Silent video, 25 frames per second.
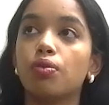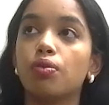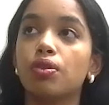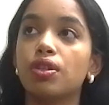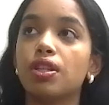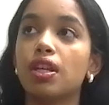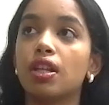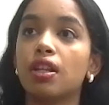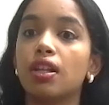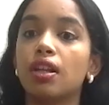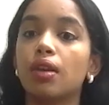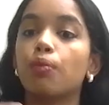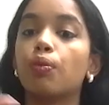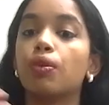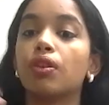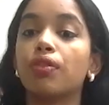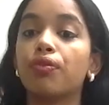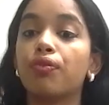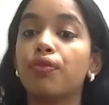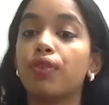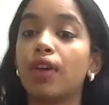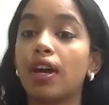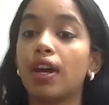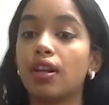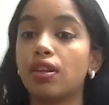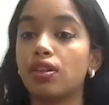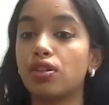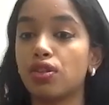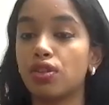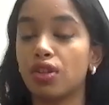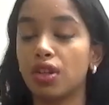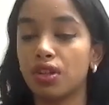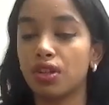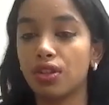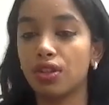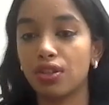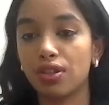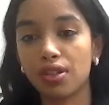dealing with flight
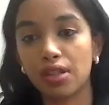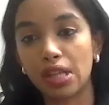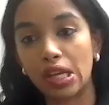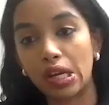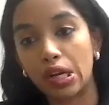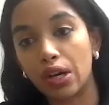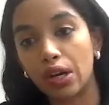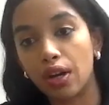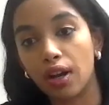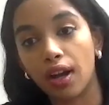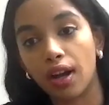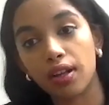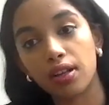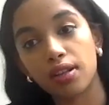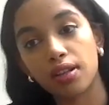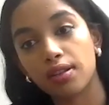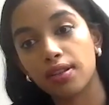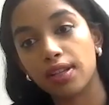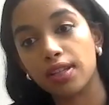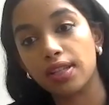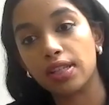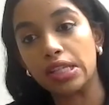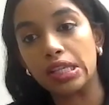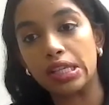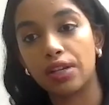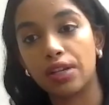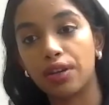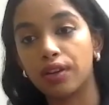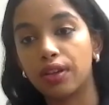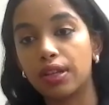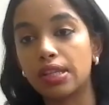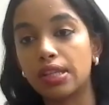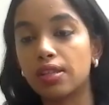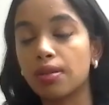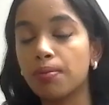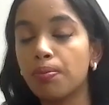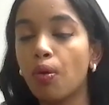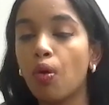instructors that are not
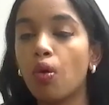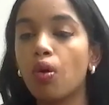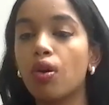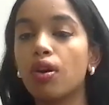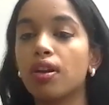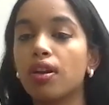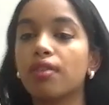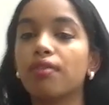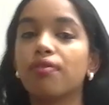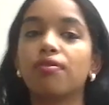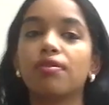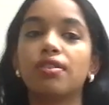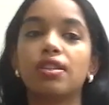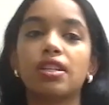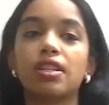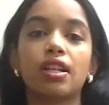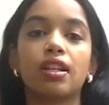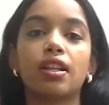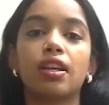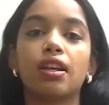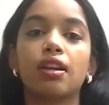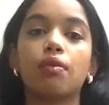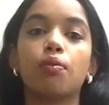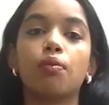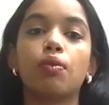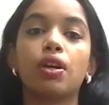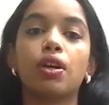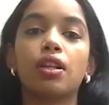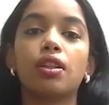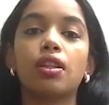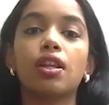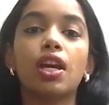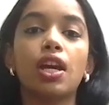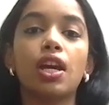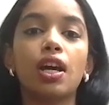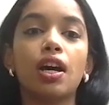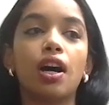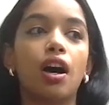necessarily supportive, dealing
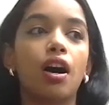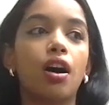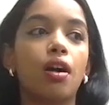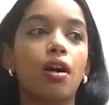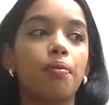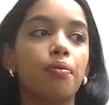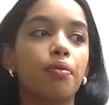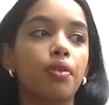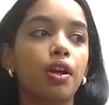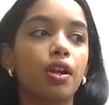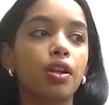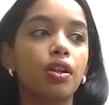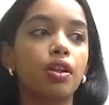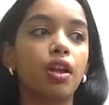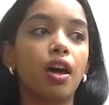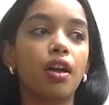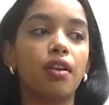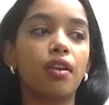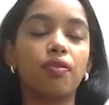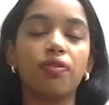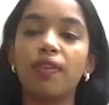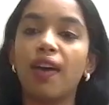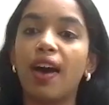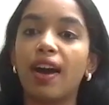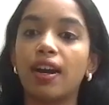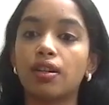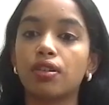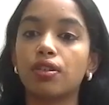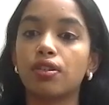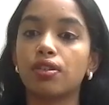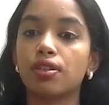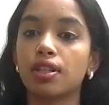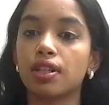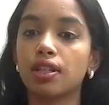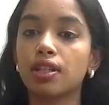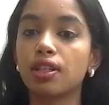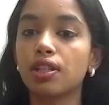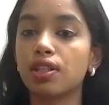with a lot of
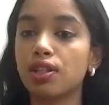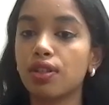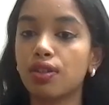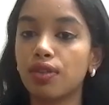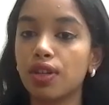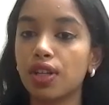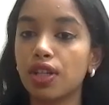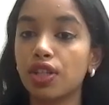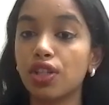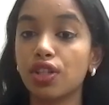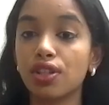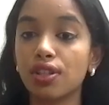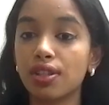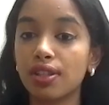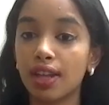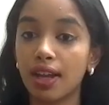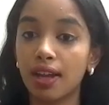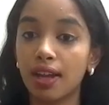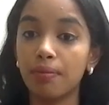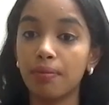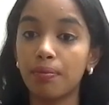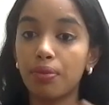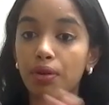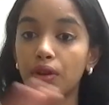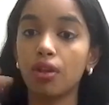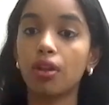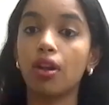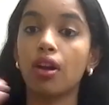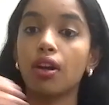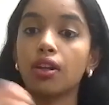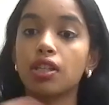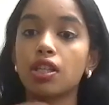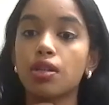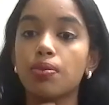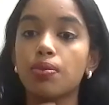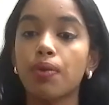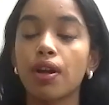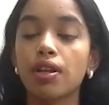factors and considerations that
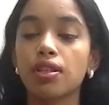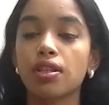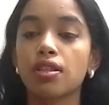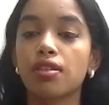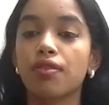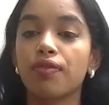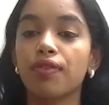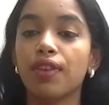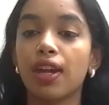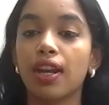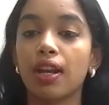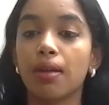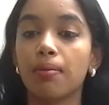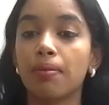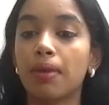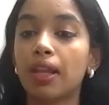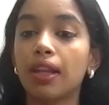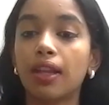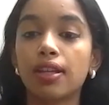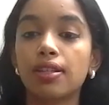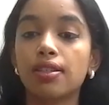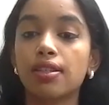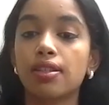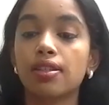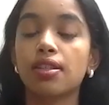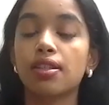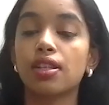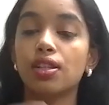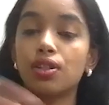prolong this process of getting my license.